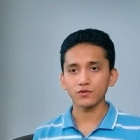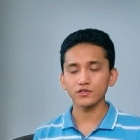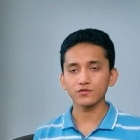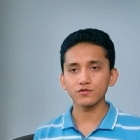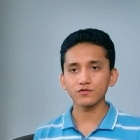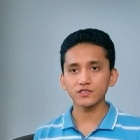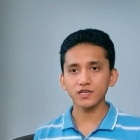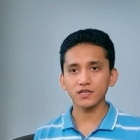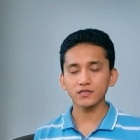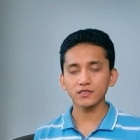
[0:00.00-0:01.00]
which would
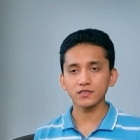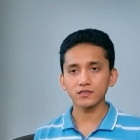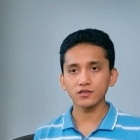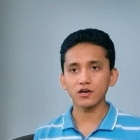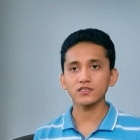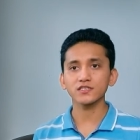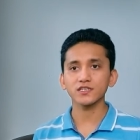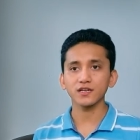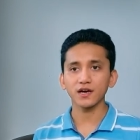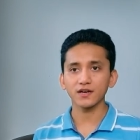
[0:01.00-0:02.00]
result in
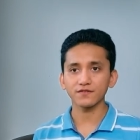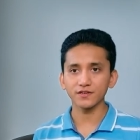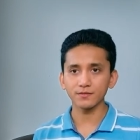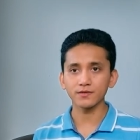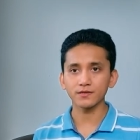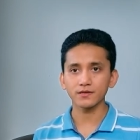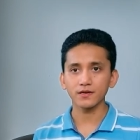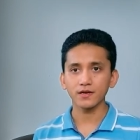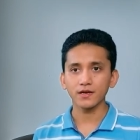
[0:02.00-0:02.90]
constant high fever.